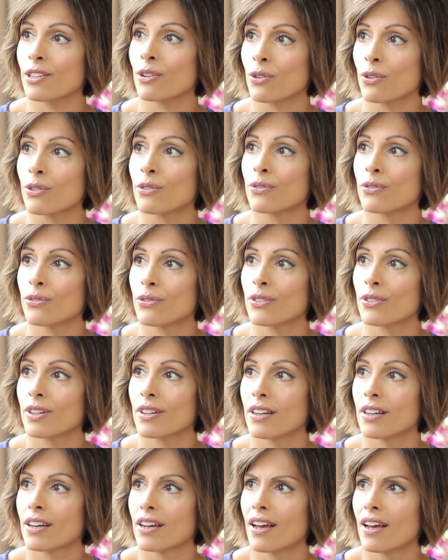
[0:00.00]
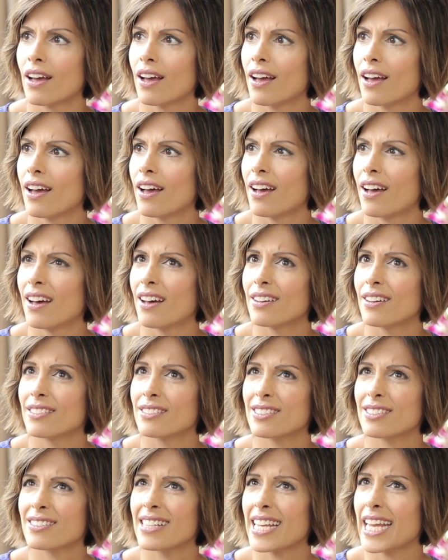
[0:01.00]
lot of
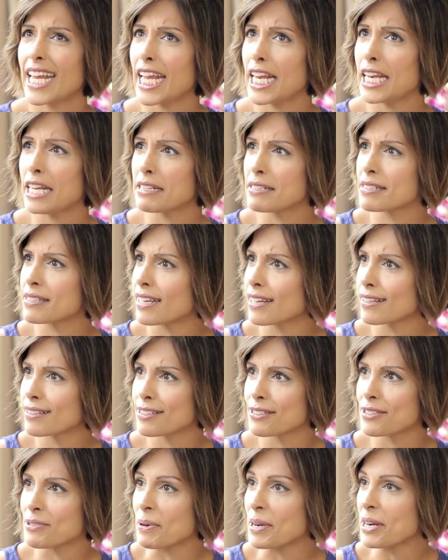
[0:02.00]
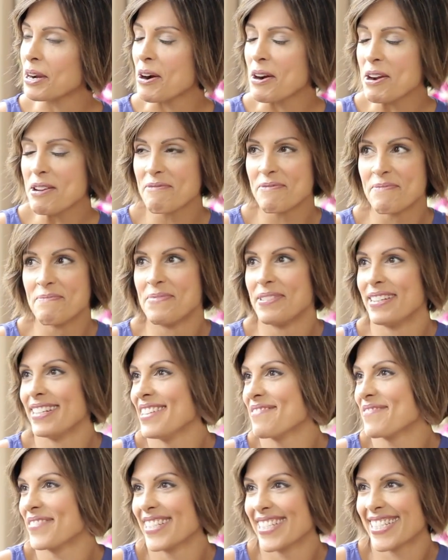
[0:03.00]
just hideous sexism. I can't even
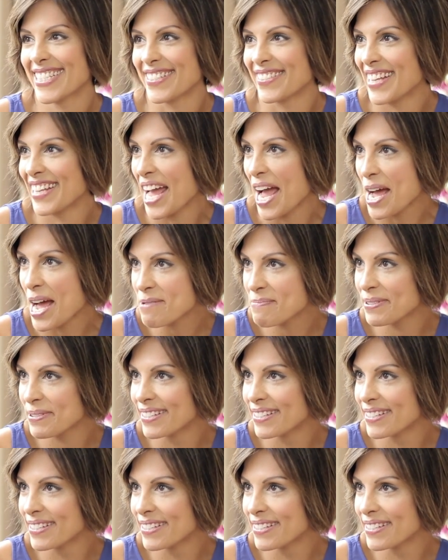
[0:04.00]
believe it still happens.